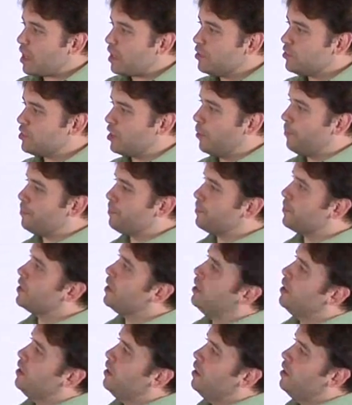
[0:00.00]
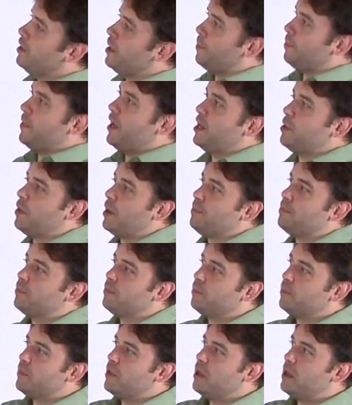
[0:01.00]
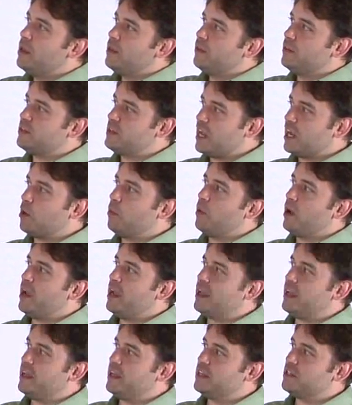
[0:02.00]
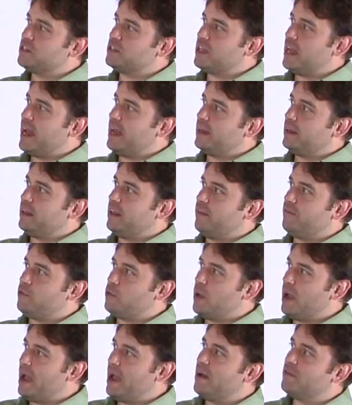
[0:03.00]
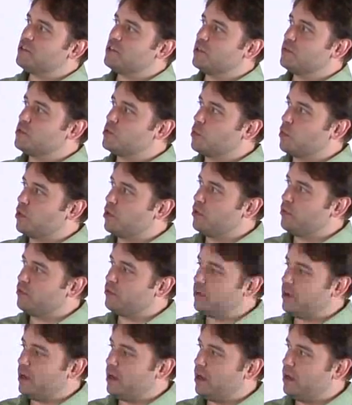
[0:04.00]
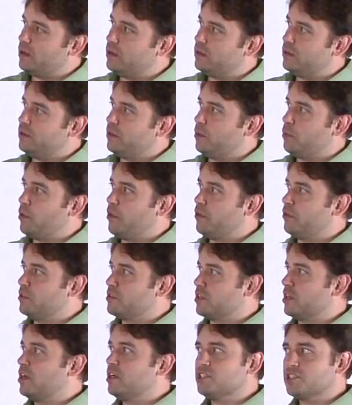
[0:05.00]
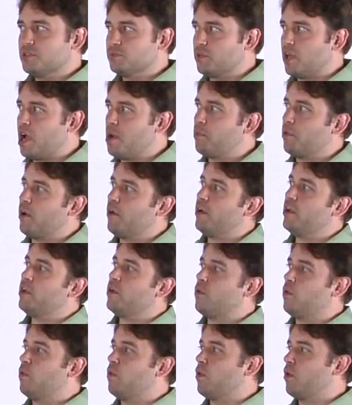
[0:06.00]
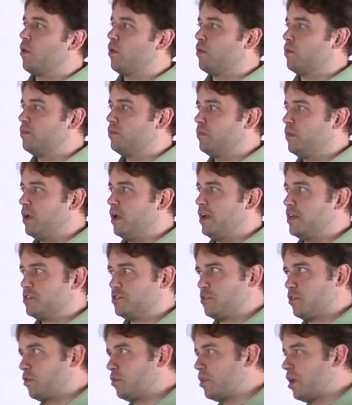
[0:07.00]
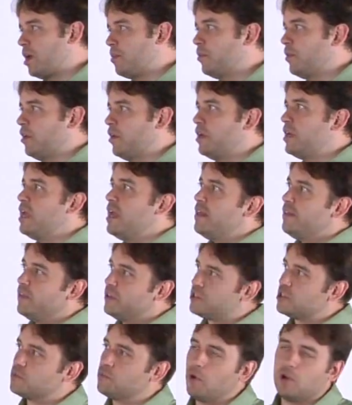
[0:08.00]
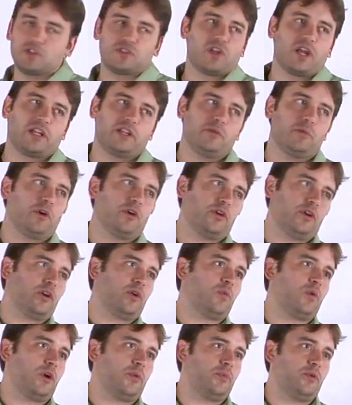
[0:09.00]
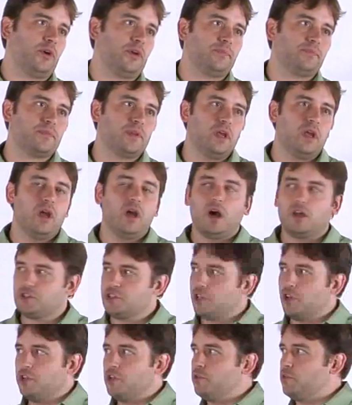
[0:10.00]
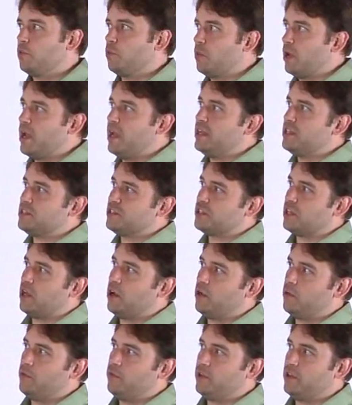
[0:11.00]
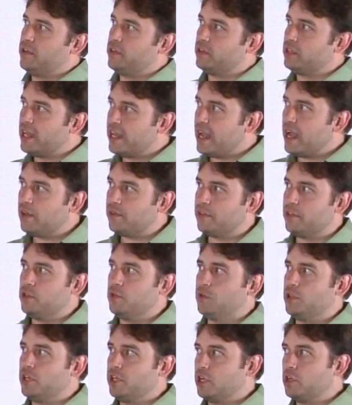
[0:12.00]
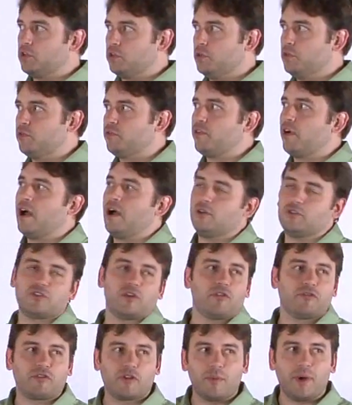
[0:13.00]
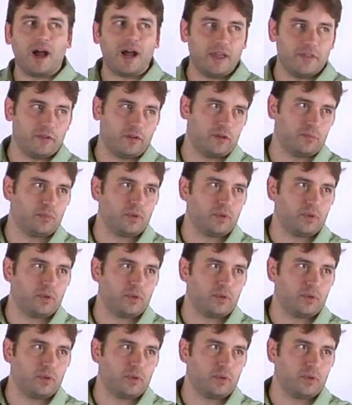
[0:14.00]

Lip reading: So, anyway, the takeaway is that if you have some sort of, whether it's a custom library or external library, this is most likely where you're going to want to put it. I'll show you the ways via the layout that you can include files from either